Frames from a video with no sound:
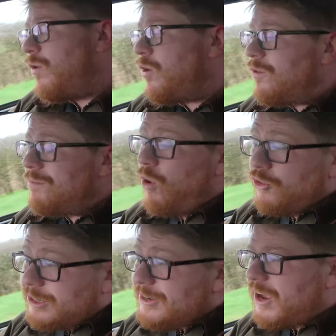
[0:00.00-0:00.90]
well,
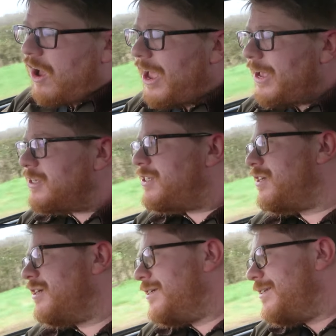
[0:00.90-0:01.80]
modern tyres,
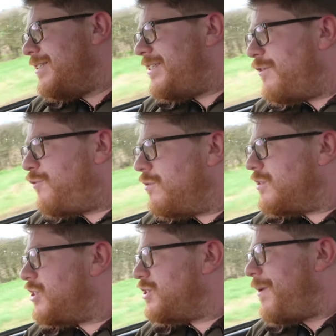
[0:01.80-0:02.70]
different
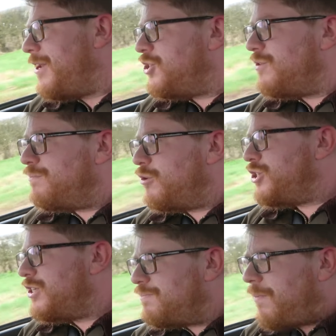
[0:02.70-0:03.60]
suspension
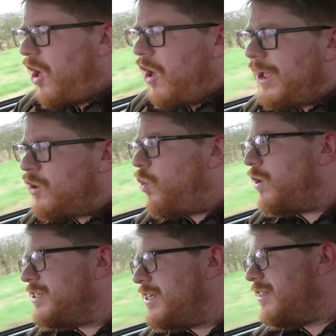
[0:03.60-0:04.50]
bushes, higher
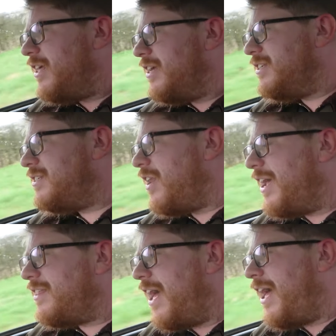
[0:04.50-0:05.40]
quality things
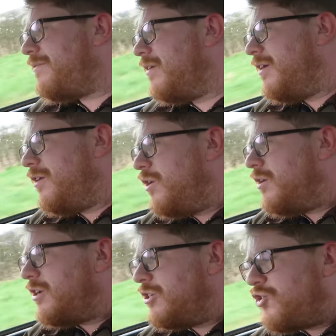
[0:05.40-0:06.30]
like that
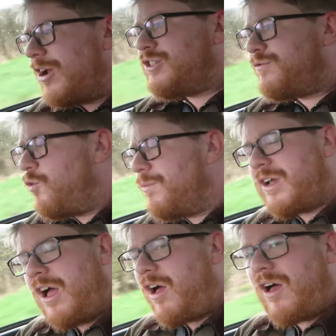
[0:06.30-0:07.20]
can transform the
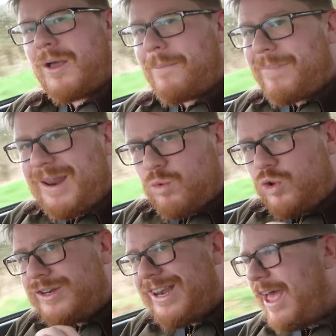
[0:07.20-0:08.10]
car, but it
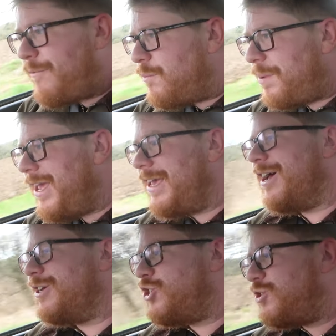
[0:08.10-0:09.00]
will never be
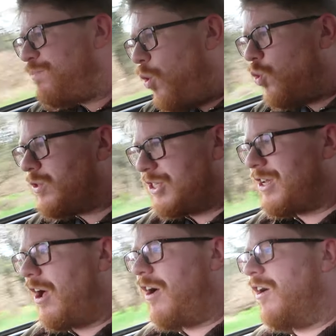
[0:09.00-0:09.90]
a sports
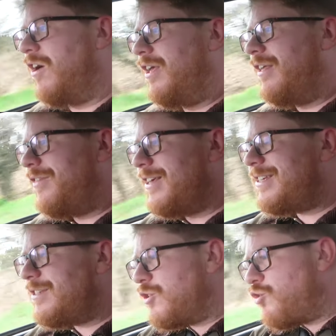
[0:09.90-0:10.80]
car. This
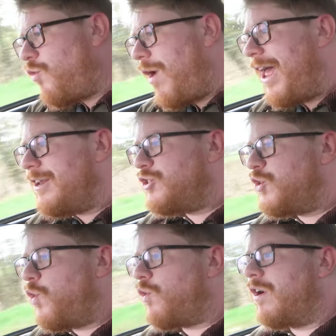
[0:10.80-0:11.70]
is a grand
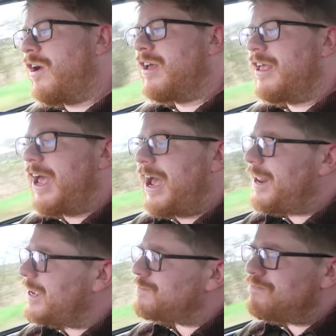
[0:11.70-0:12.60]
tourer, and
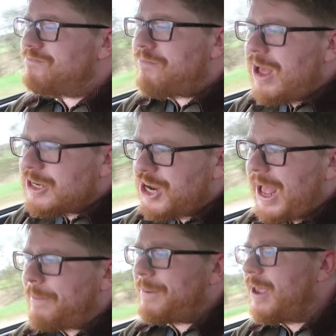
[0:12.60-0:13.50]
it is much
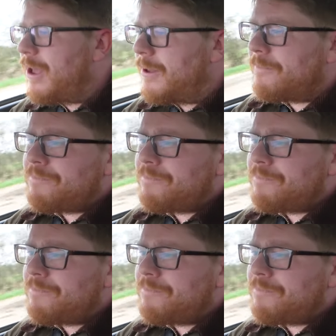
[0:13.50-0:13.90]
happier